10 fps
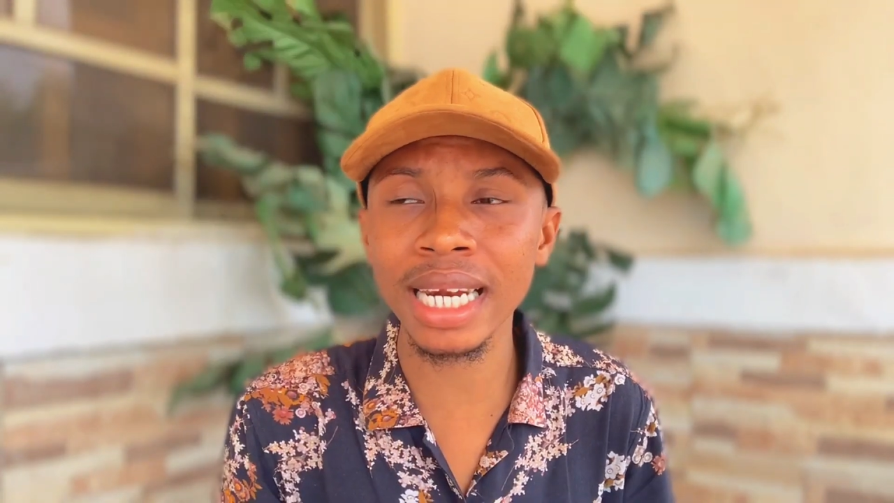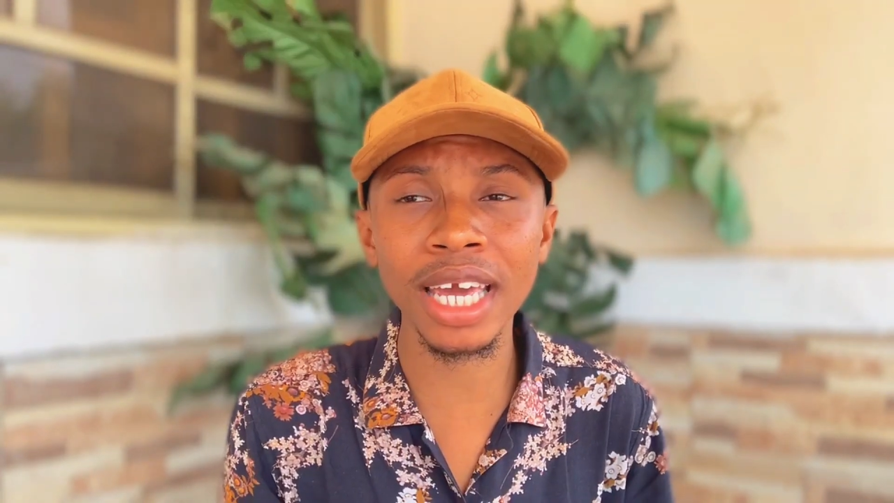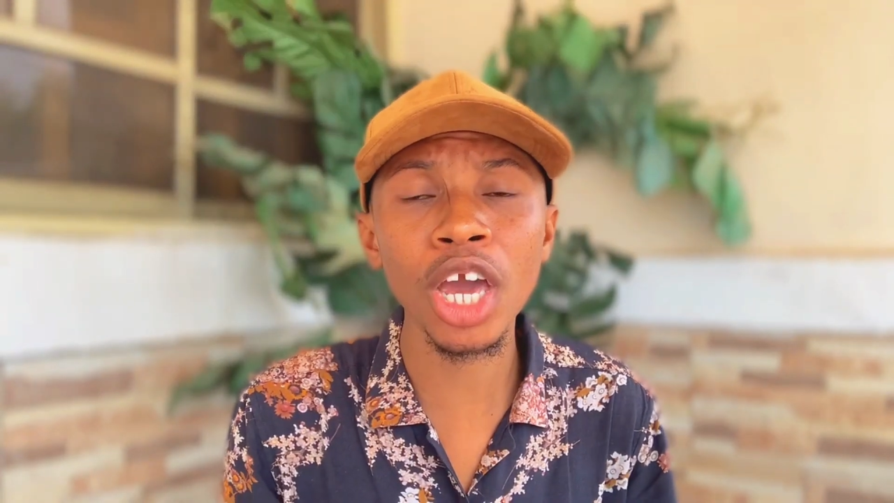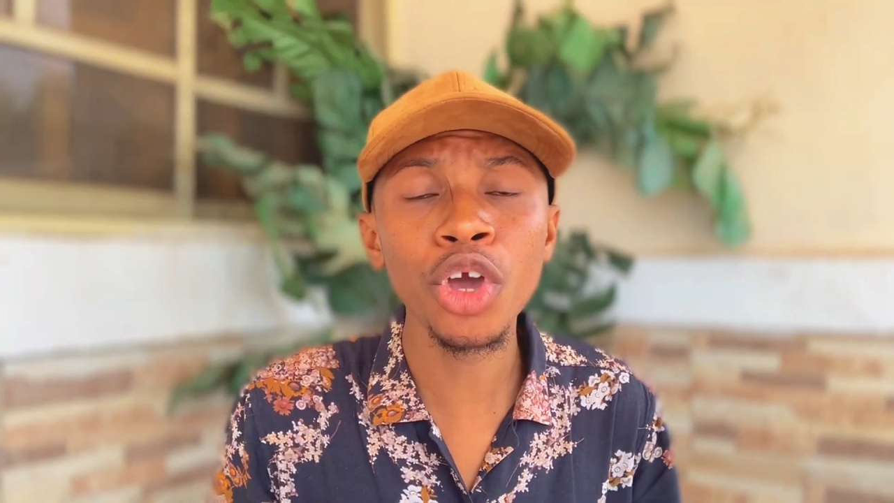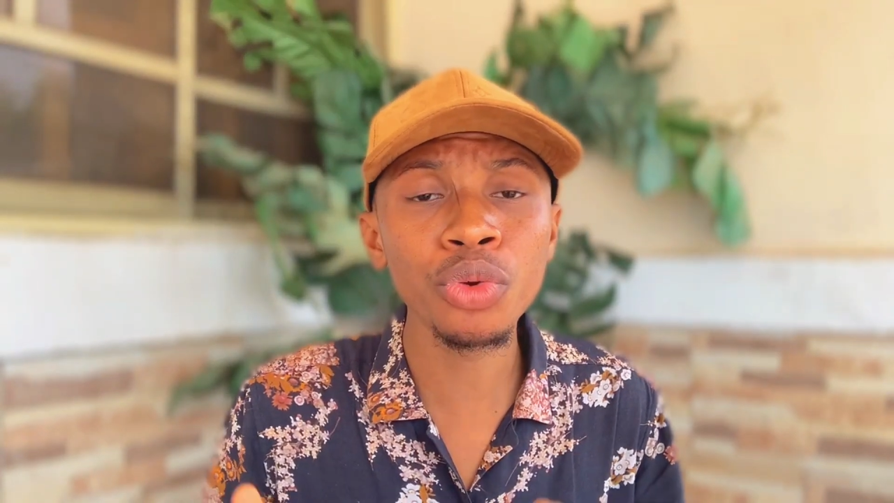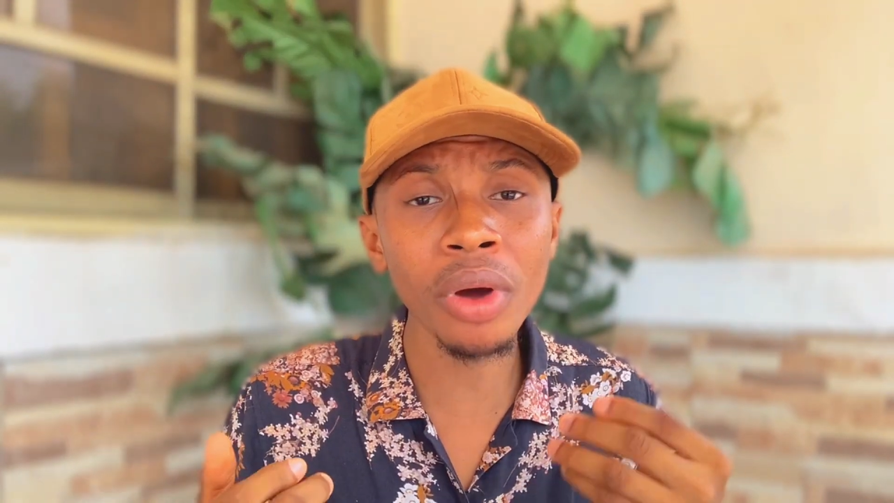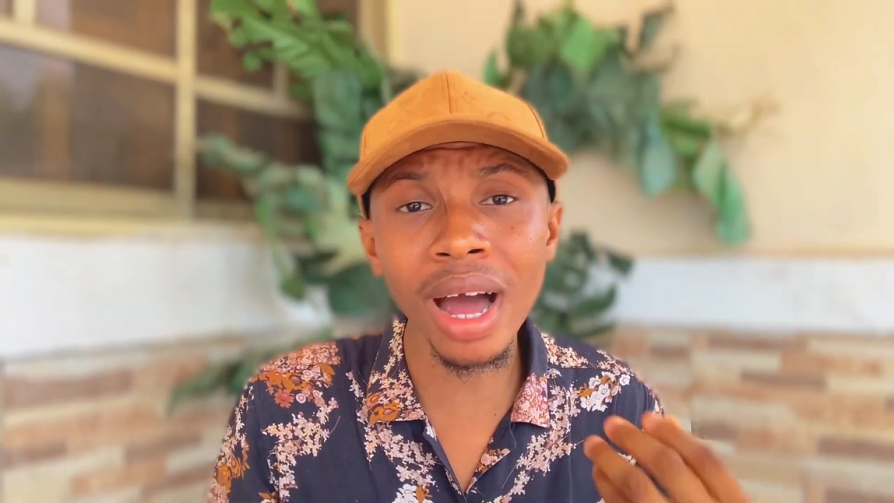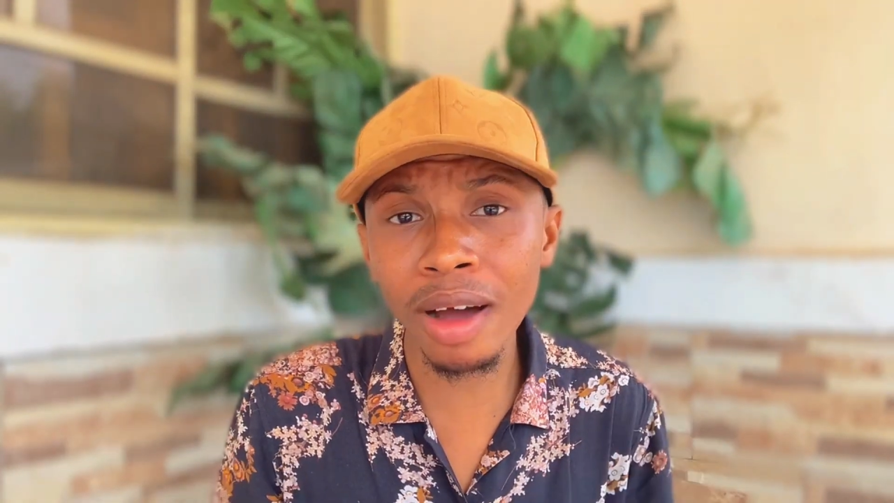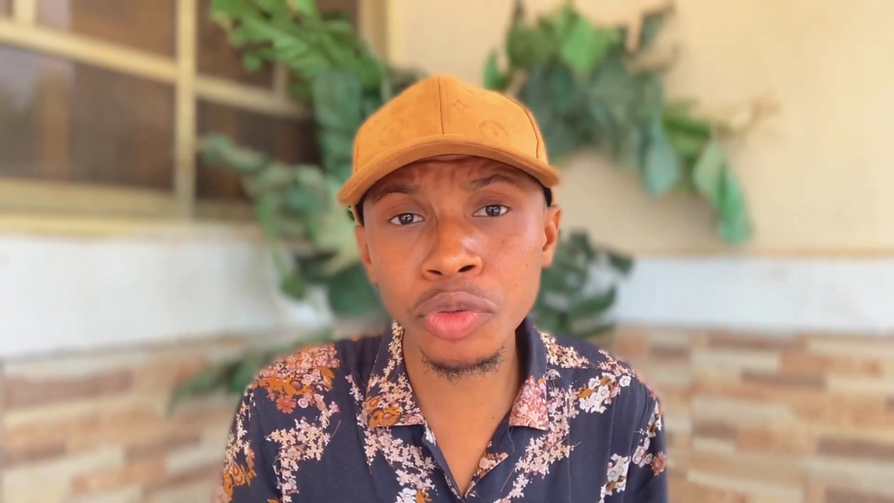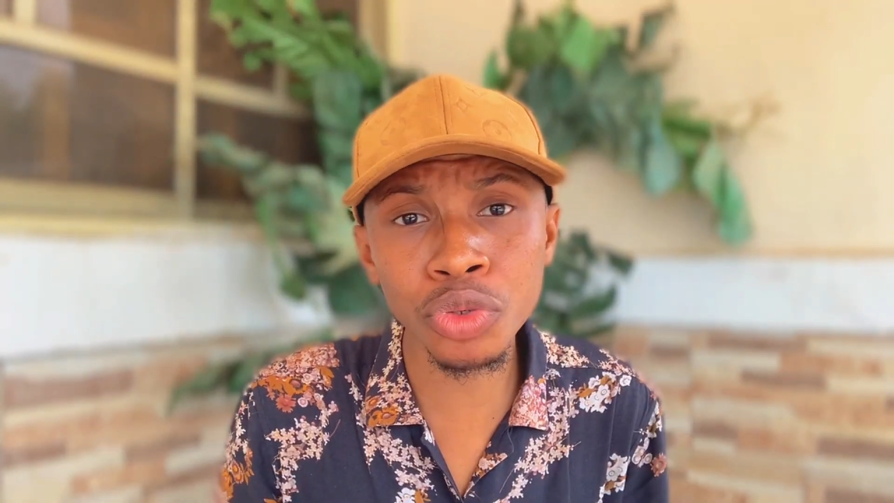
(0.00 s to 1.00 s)
Like, you
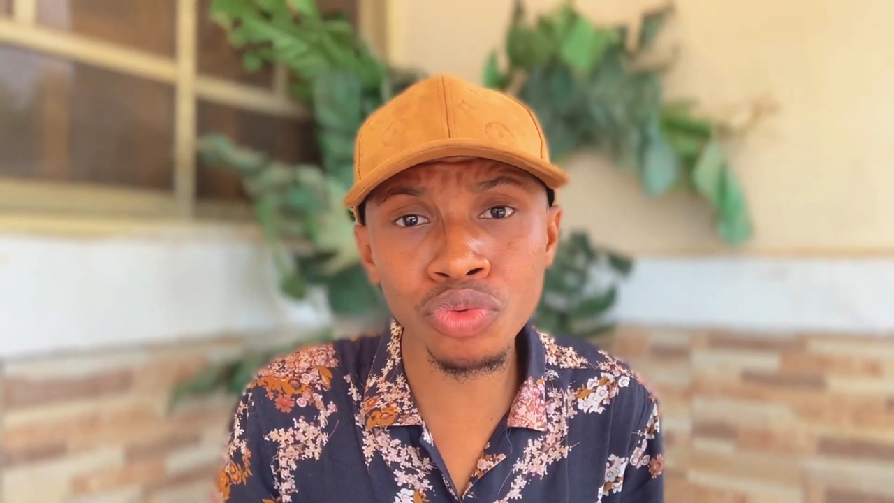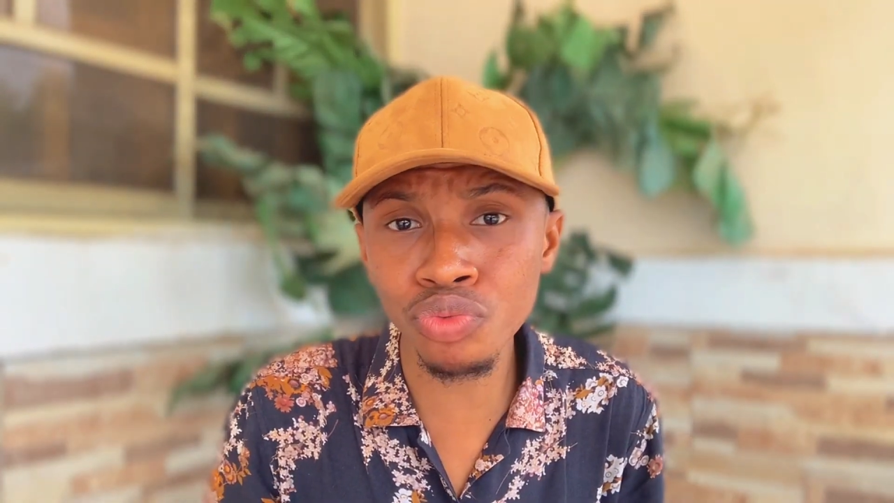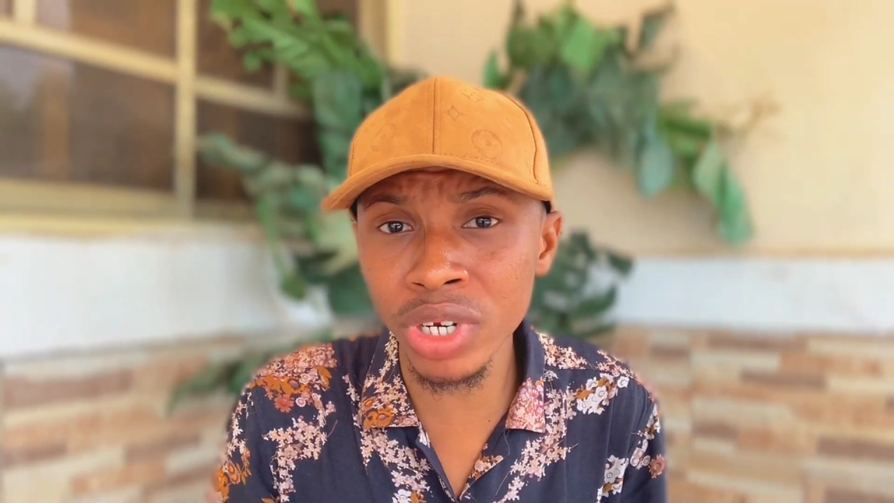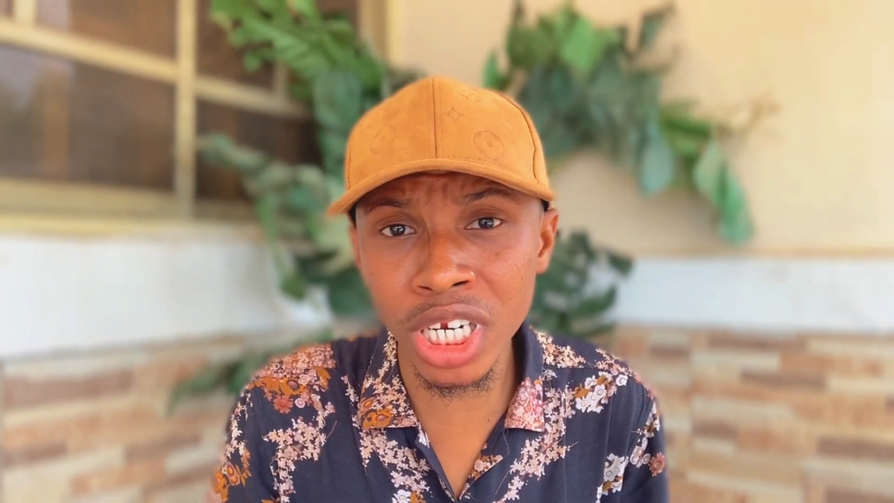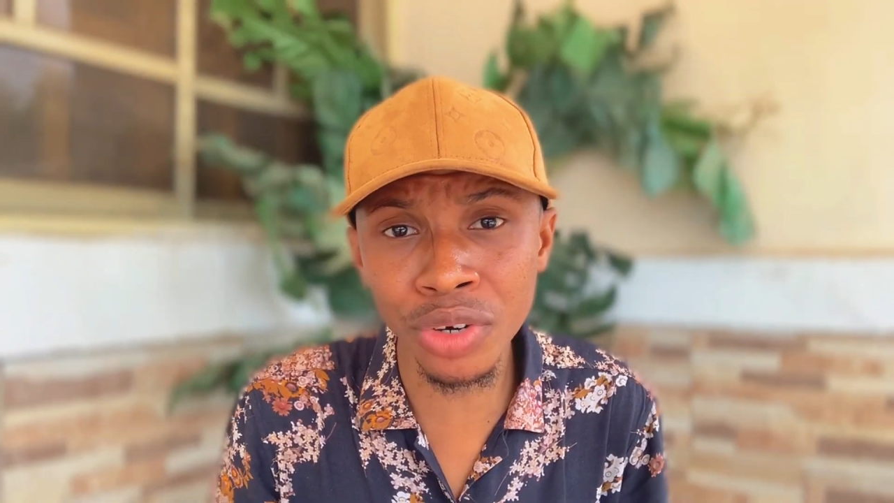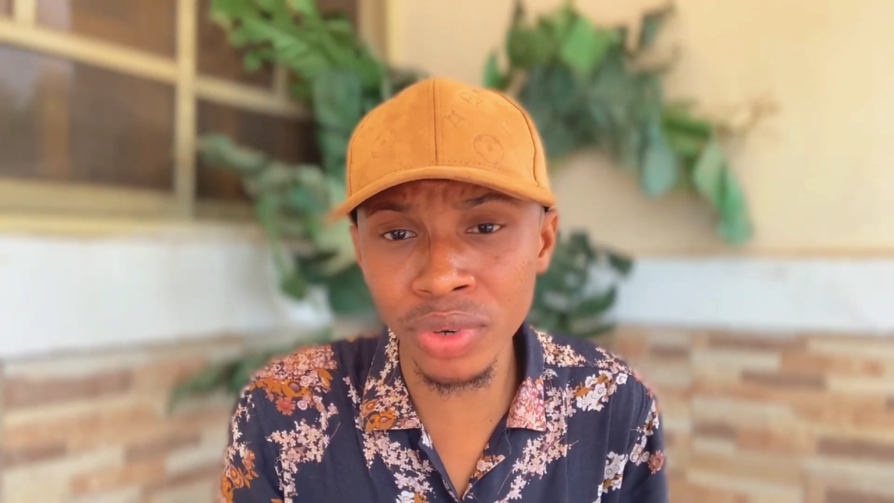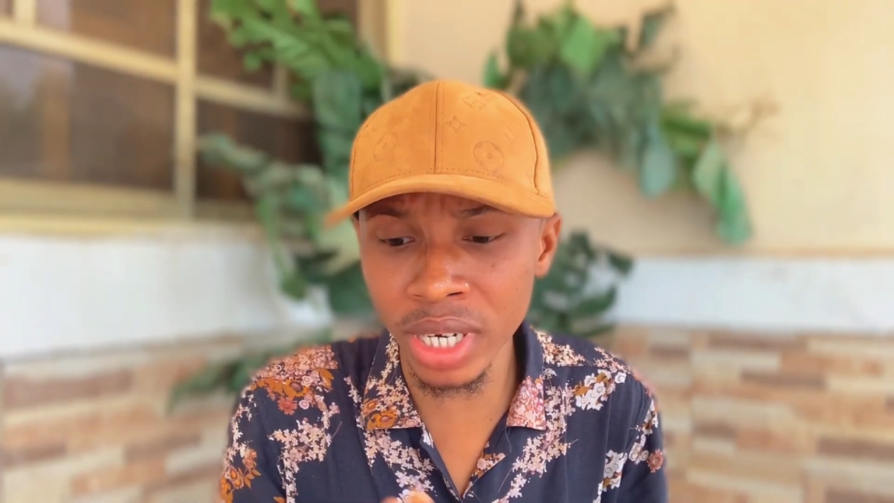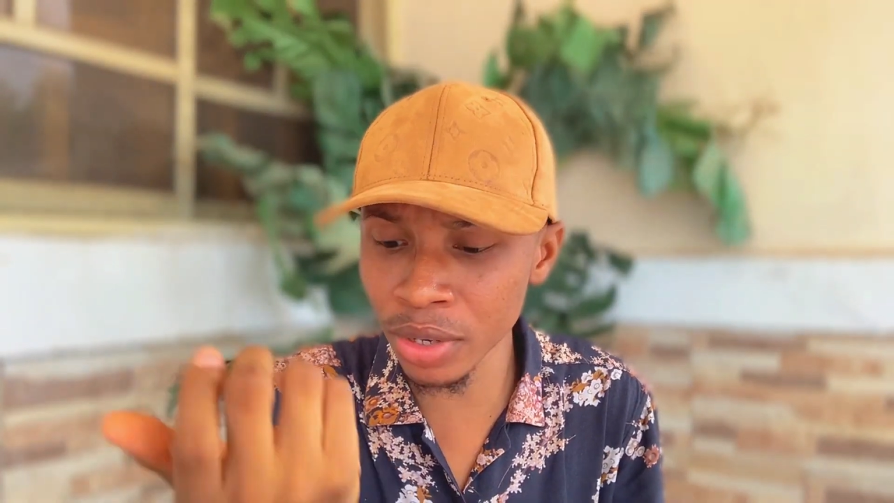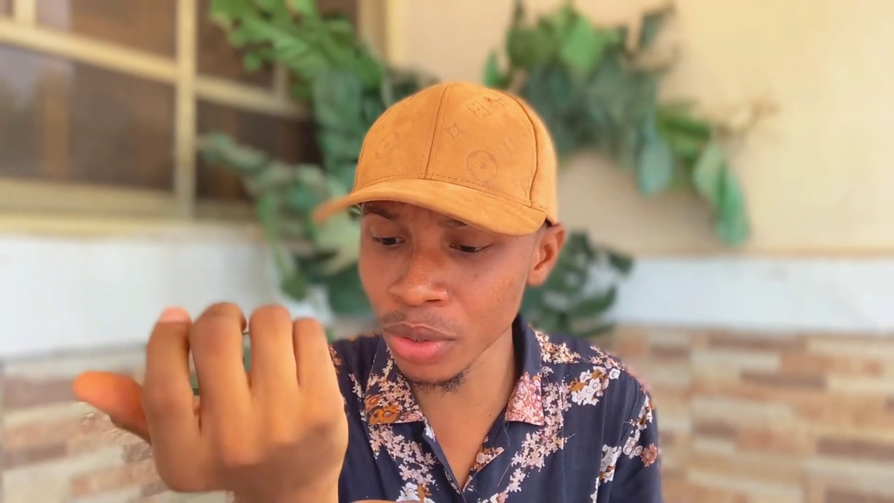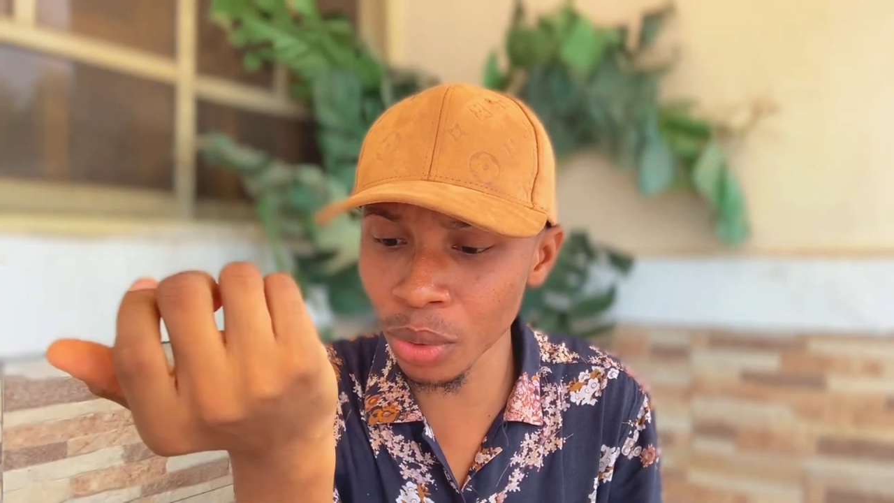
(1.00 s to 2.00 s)
have to really,
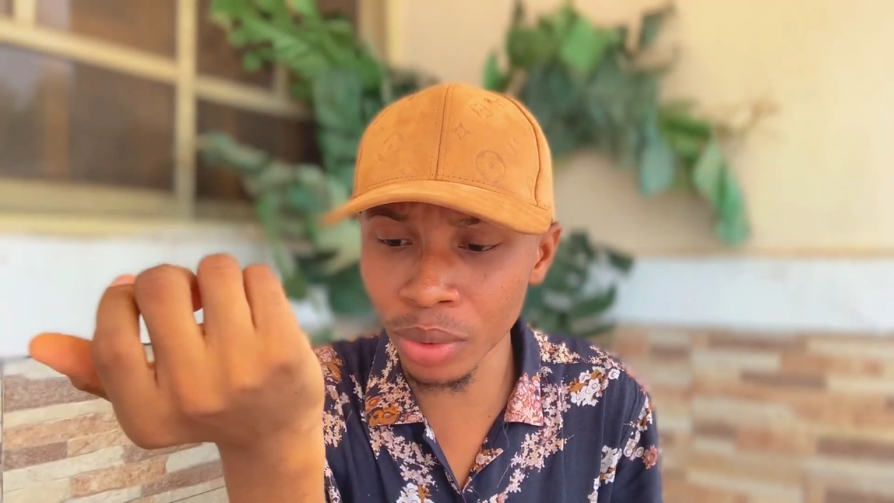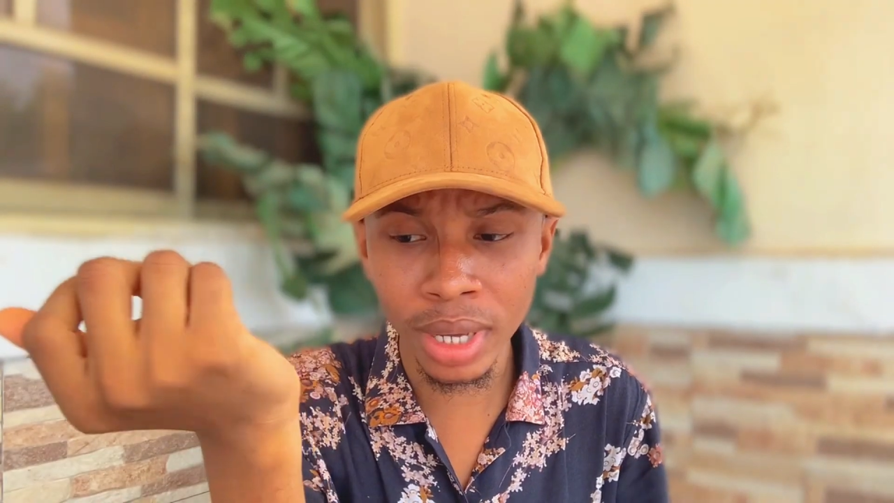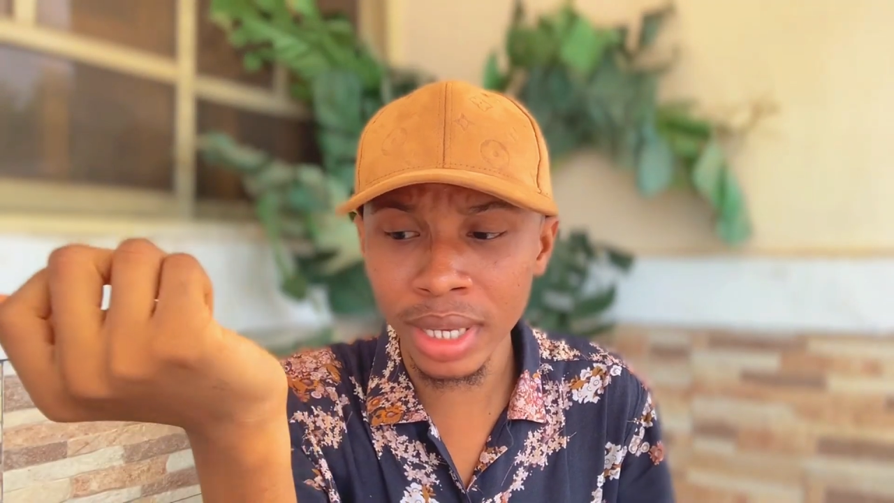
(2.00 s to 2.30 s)
really,